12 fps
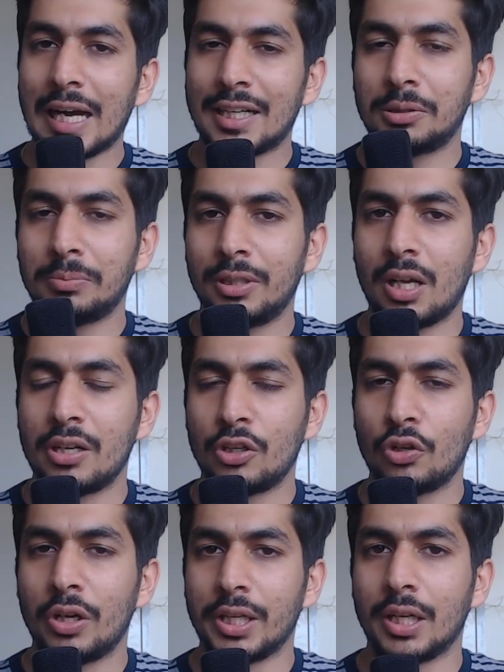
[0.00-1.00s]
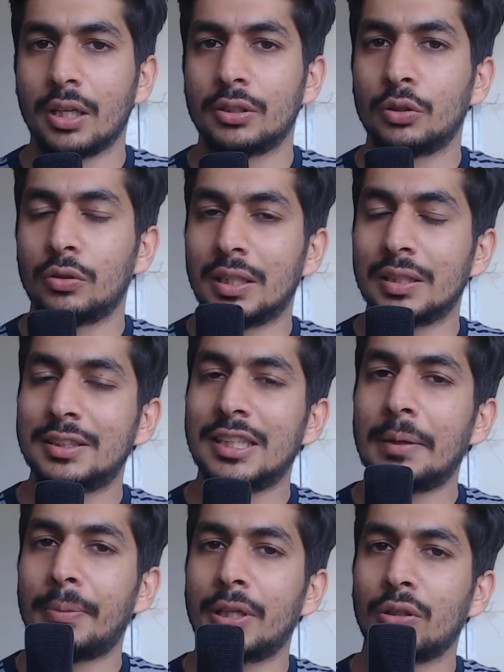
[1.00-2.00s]
has been done in your area. So does
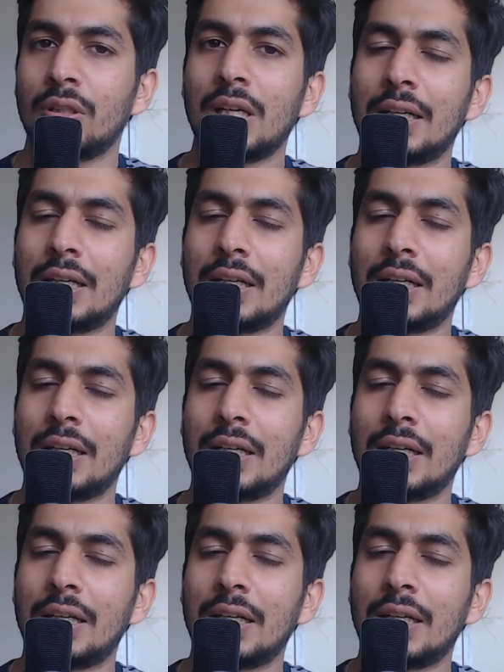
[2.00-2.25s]
that particular